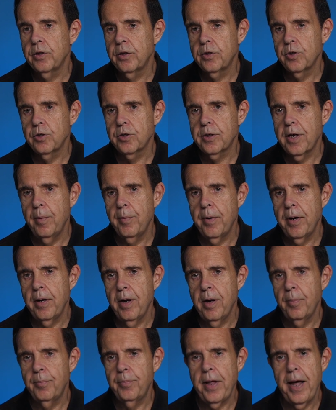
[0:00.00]
This was coming
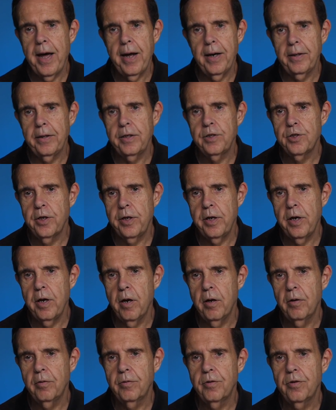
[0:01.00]
up. They had at least a
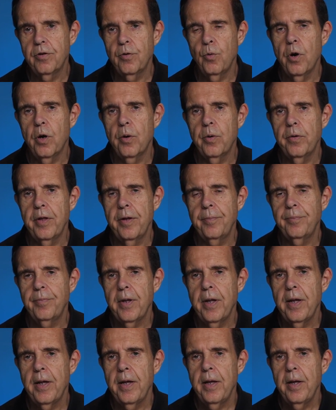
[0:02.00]
year to work with it.
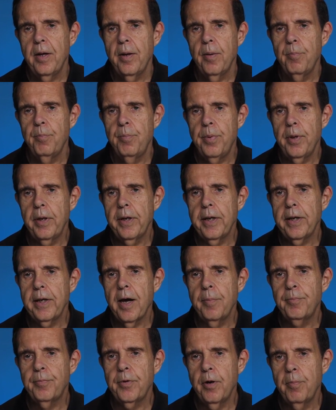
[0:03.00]
Building
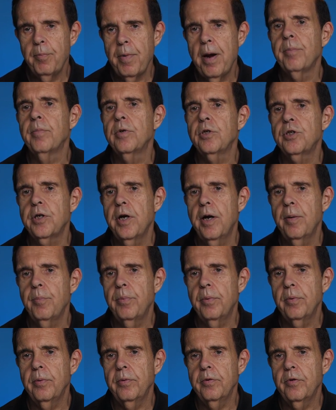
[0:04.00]
up their
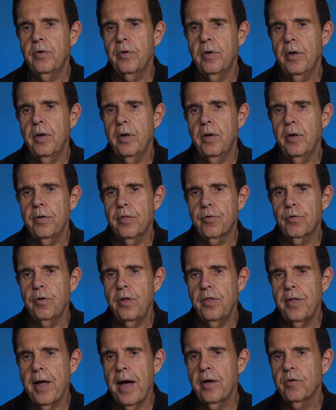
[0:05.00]
membership to
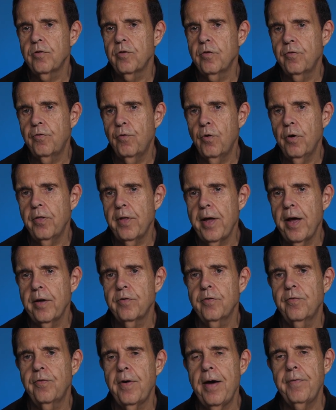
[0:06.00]
3,000,
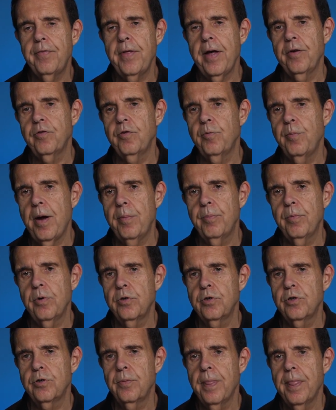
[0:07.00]
4,000, 5,000
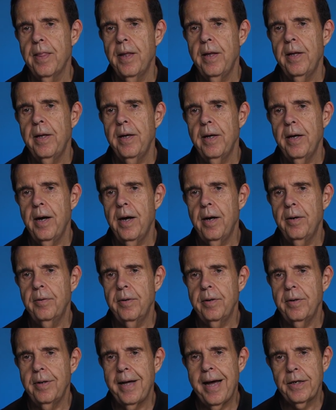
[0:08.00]
members.
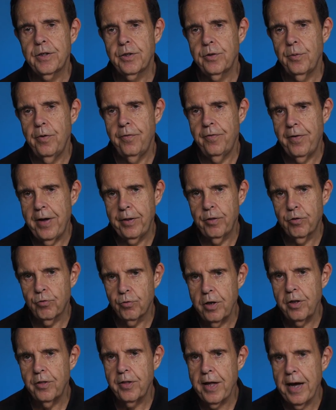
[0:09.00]
Actually, we found
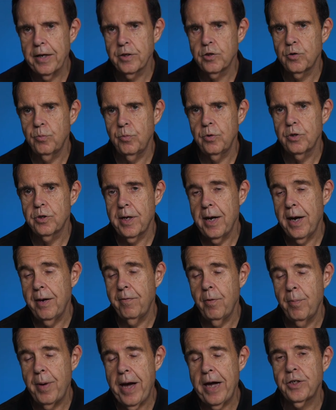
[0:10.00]
3,000 was kind
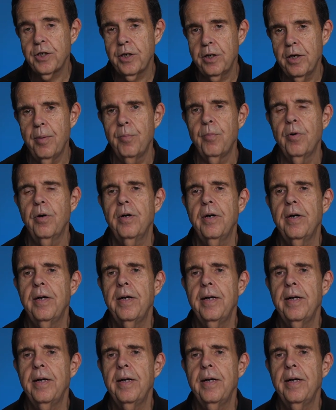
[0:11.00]
of a magic number.